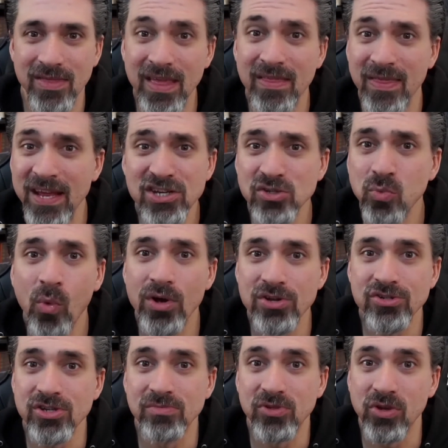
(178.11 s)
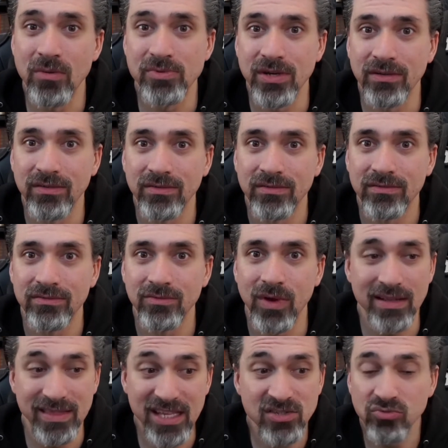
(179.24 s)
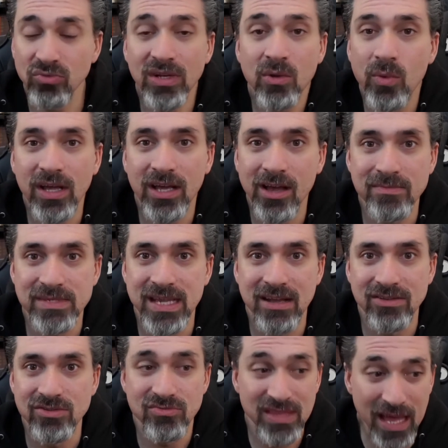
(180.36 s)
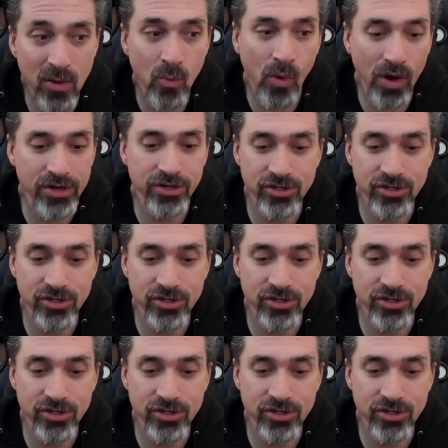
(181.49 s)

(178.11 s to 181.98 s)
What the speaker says: They just want your subscription, right? That's really what it comes down to. They want your